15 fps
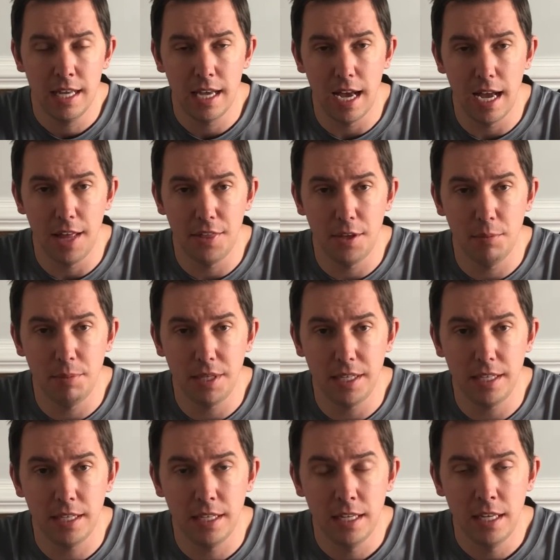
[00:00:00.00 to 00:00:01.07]
there'll
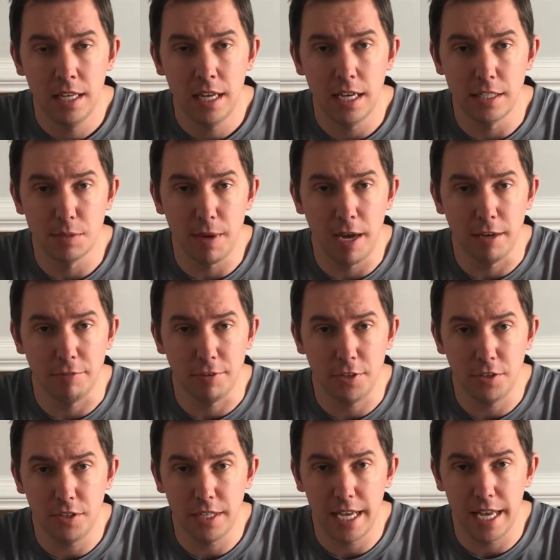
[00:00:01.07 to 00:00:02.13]
be a spot for
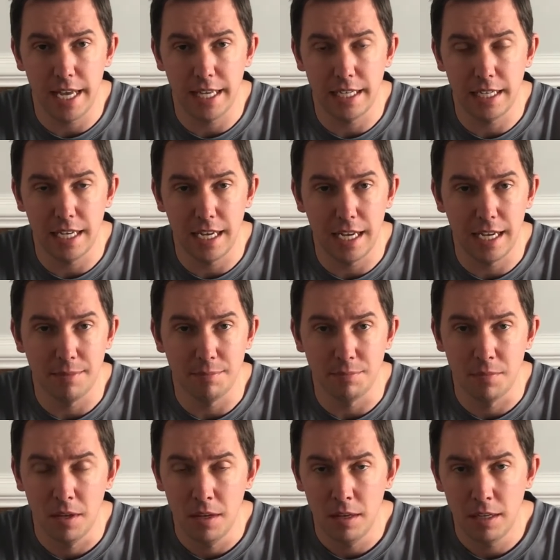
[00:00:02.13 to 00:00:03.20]
you to get
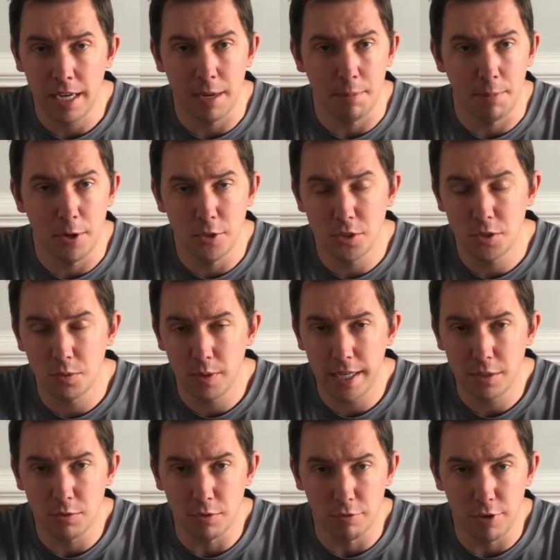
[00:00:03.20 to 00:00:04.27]
kind of
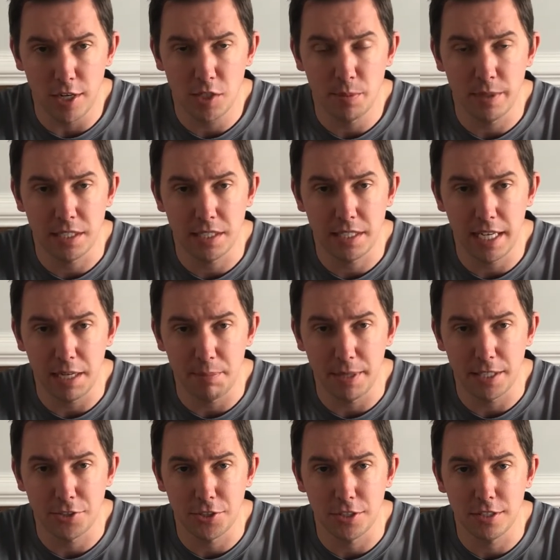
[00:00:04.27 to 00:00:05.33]
post-race refreshments, take
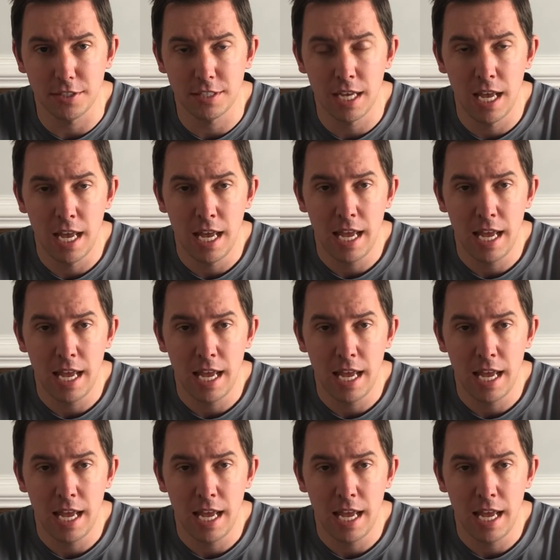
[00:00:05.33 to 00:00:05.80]
pictures,